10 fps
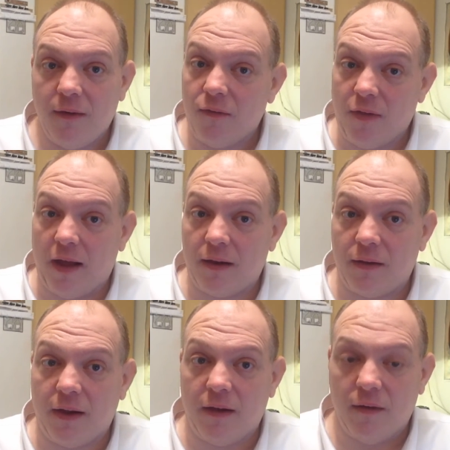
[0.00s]
It's that
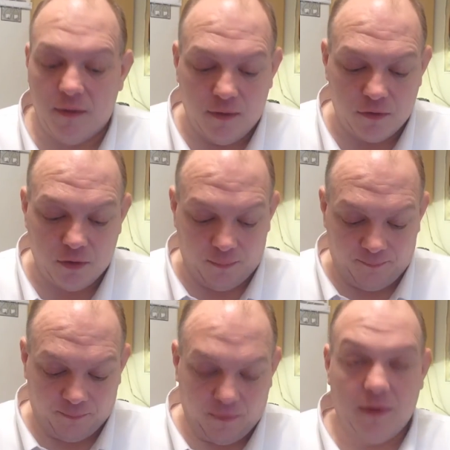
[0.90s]
clean. So
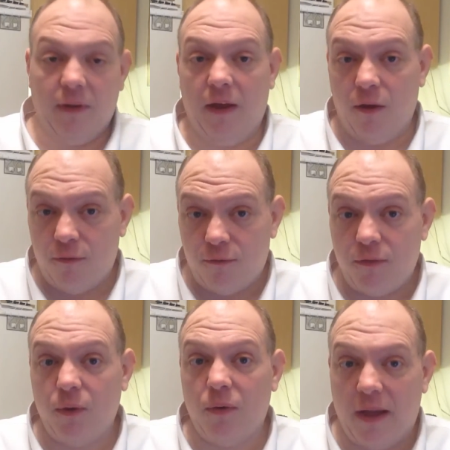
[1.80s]
if
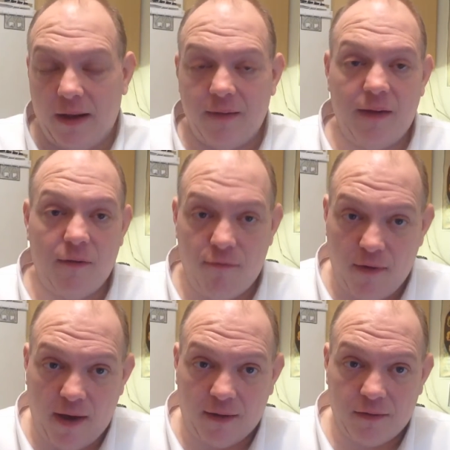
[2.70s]
you like the
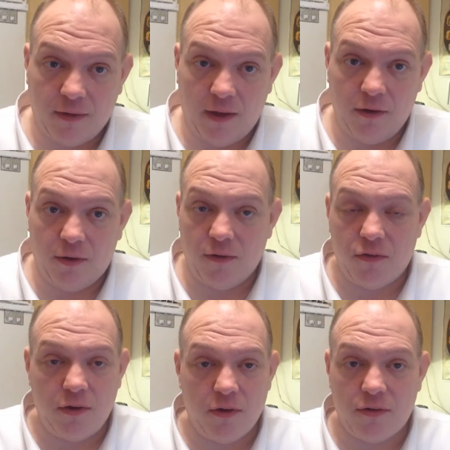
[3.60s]
effect and you can
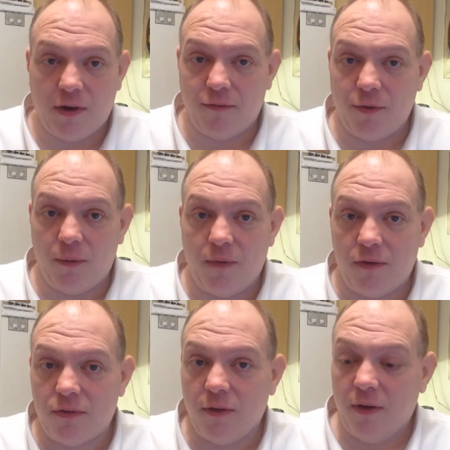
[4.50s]
see yourself doing
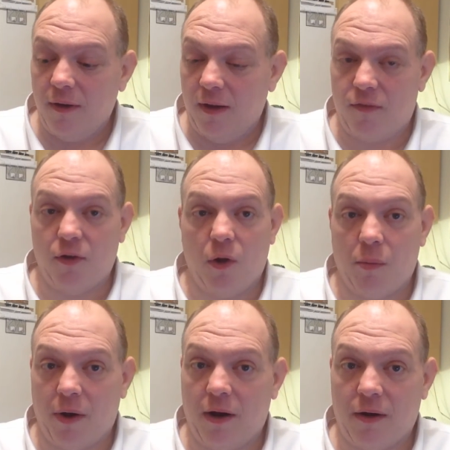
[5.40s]
this, it's a
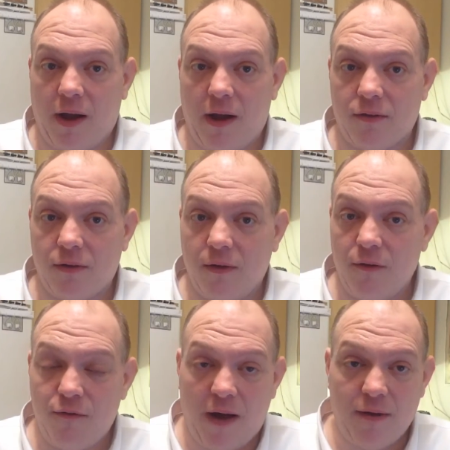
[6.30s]
no-brainer, guys.
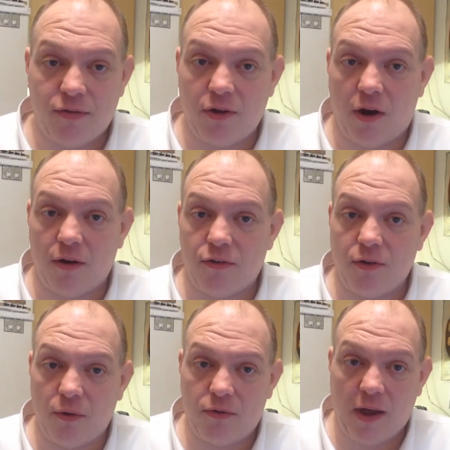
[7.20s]
5 stars,
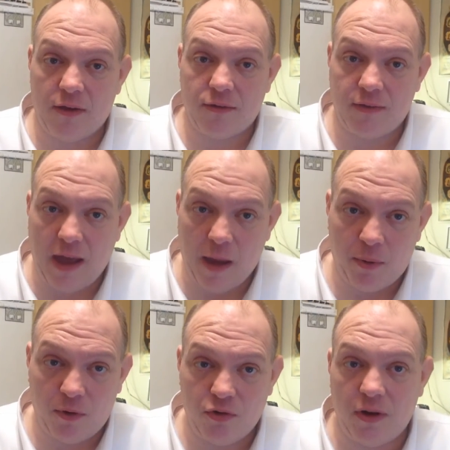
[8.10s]
Stone Status of
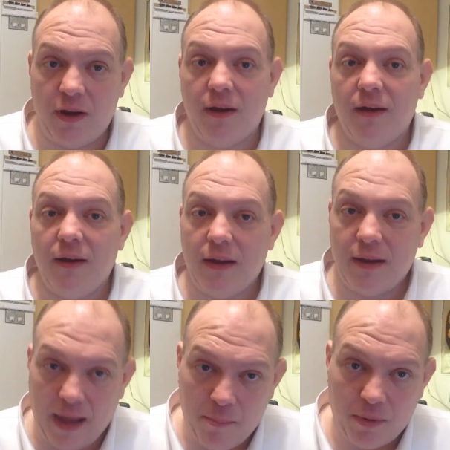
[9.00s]
capital G,
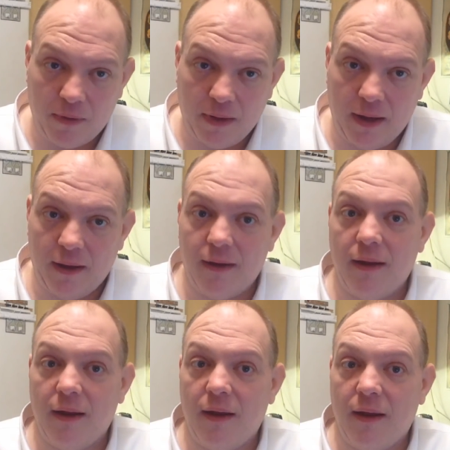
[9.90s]
capital E,
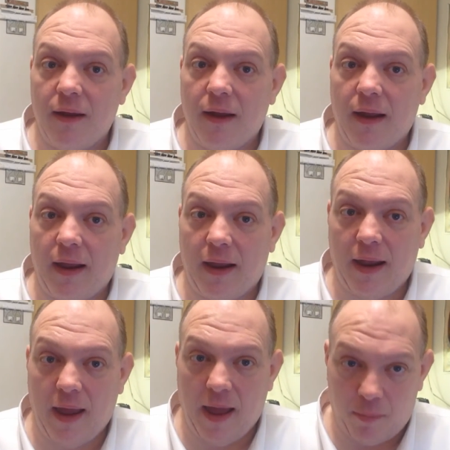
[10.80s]

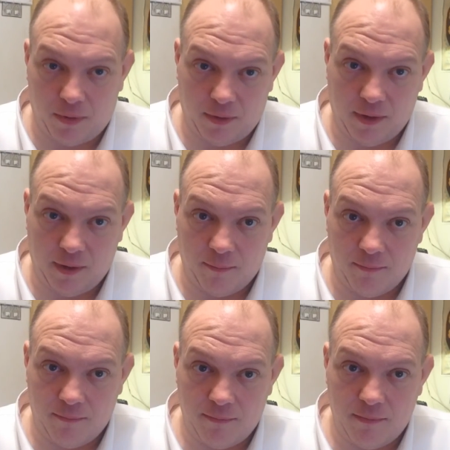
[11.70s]
capital M.
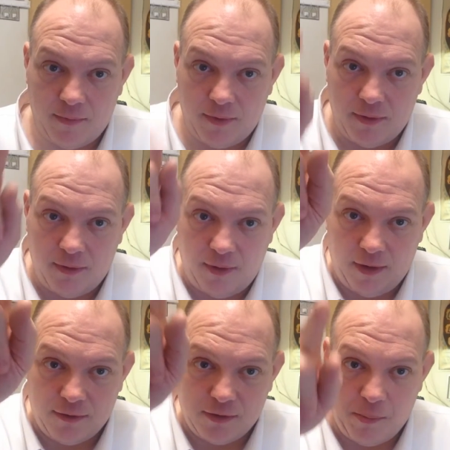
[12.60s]

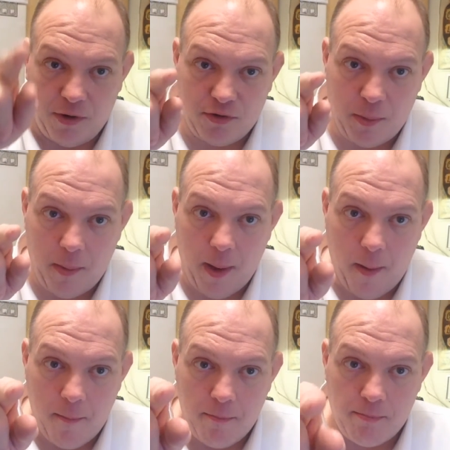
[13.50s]
Exclamation
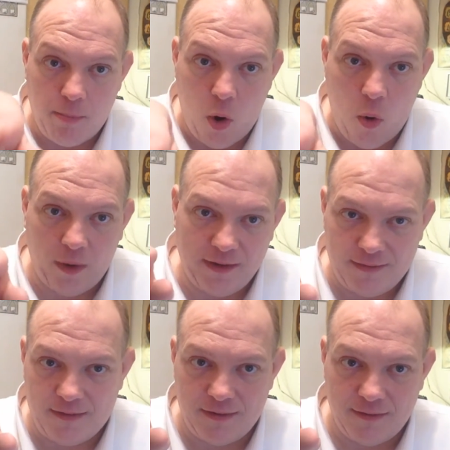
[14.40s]

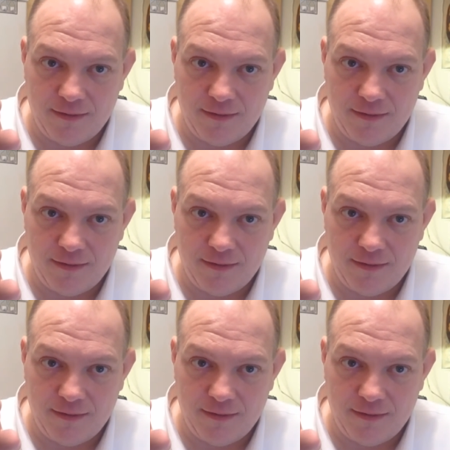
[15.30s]
point.